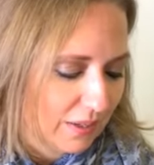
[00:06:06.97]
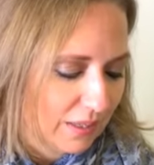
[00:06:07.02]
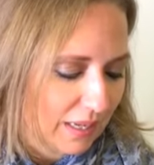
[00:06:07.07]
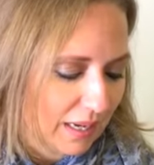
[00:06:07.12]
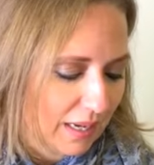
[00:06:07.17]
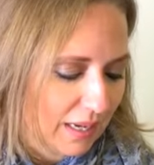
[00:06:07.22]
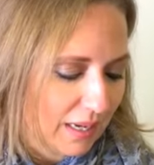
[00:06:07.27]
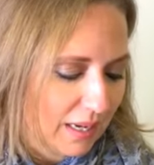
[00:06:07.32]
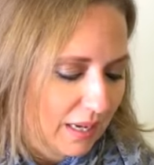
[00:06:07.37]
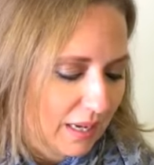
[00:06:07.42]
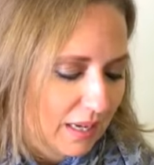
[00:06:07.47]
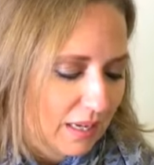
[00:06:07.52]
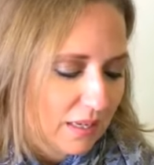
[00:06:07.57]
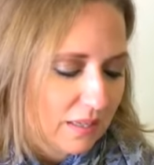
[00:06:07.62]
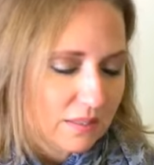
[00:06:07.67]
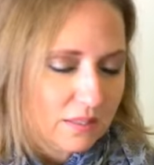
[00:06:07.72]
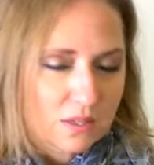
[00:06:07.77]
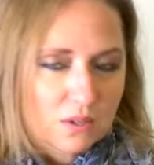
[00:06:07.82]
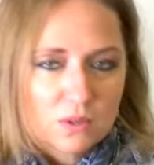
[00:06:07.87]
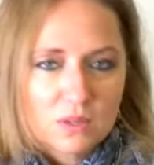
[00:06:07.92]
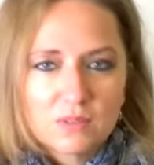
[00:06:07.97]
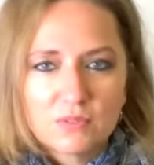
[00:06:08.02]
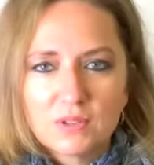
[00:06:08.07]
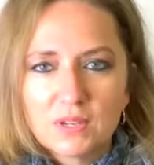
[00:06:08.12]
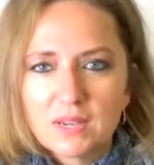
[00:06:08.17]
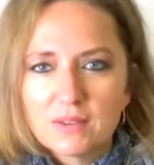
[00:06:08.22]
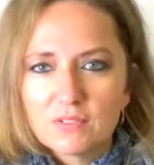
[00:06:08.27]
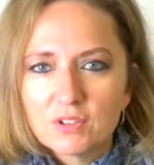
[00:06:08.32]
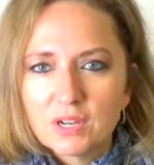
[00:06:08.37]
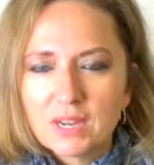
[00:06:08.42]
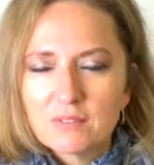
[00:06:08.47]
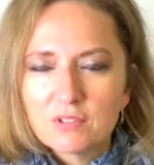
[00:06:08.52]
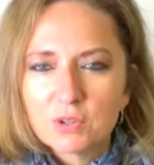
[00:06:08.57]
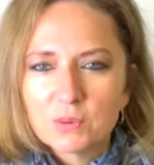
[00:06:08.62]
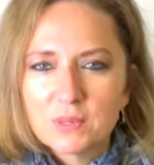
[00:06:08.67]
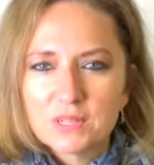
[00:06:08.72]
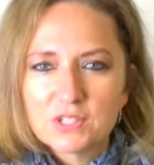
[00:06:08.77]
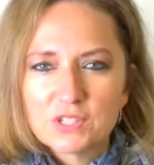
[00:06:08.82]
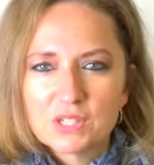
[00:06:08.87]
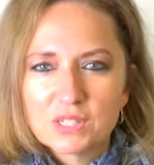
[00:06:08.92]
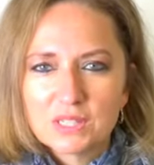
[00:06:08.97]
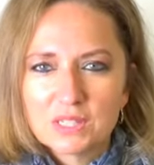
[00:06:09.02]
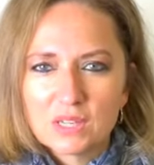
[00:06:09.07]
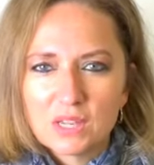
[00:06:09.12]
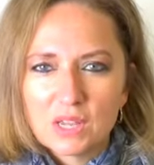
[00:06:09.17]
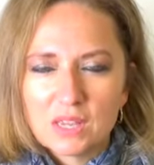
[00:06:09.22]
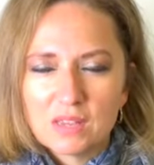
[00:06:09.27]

Okay? So if you ever have a question,